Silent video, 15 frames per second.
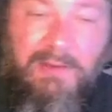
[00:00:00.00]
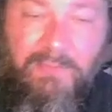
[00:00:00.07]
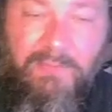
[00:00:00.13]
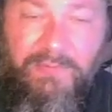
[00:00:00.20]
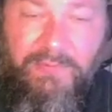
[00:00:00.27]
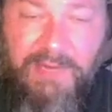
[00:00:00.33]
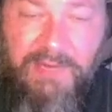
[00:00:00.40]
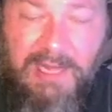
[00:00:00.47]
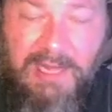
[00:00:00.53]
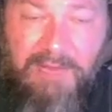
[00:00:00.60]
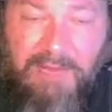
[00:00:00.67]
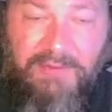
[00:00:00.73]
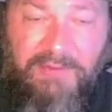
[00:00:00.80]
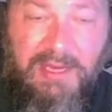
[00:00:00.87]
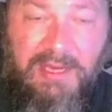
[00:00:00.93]
that has
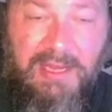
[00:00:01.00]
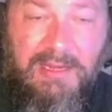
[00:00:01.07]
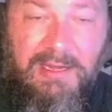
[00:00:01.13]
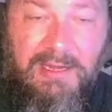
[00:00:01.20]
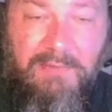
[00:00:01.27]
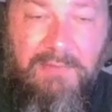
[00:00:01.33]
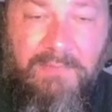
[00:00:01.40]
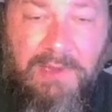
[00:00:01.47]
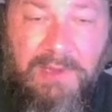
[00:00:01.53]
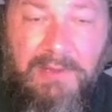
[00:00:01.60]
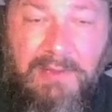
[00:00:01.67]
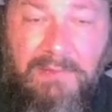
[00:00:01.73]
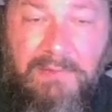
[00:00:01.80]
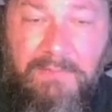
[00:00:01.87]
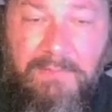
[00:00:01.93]
that kind of
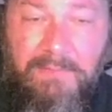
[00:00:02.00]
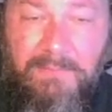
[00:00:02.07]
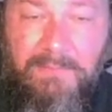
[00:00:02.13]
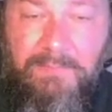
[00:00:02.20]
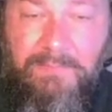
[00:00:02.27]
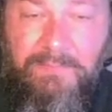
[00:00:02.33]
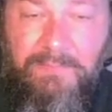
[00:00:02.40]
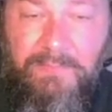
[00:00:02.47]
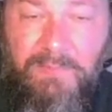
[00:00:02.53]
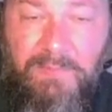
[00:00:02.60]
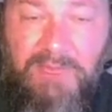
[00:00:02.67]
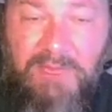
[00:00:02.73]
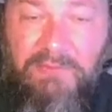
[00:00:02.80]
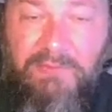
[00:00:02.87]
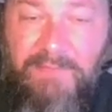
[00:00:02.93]

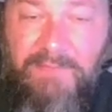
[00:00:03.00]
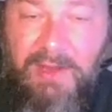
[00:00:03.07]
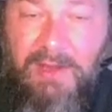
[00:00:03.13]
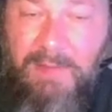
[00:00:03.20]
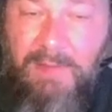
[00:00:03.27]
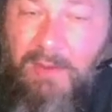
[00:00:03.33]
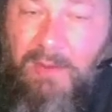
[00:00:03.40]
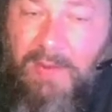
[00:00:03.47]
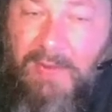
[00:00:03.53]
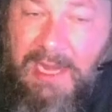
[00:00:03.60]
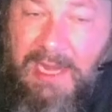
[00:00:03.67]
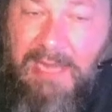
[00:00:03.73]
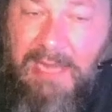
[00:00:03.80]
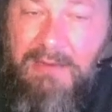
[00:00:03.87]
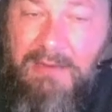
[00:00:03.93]
mix of firepower
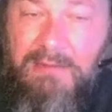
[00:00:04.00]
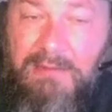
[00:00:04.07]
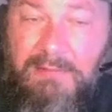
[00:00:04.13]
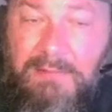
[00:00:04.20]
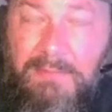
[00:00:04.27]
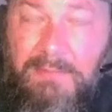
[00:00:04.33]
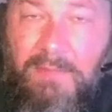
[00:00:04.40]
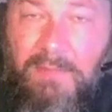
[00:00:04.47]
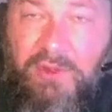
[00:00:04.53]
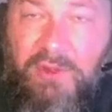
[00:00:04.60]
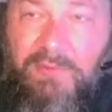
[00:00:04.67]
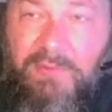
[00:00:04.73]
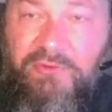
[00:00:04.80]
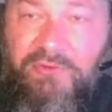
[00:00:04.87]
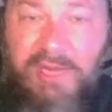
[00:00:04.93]
and multiple
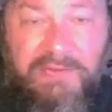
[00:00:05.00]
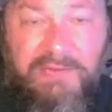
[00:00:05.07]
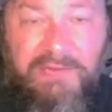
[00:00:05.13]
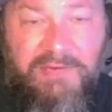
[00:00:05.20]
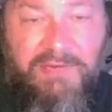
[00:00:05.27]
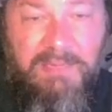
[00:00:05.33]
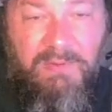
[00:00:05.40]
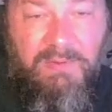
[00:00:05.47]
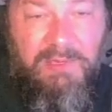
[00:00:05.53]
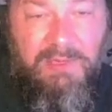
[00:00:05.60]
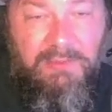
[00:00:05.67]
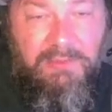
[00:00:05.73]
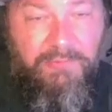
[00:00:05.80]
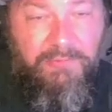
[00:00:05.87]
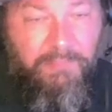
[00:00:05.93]
shots can be really
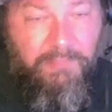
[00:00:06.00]
useful.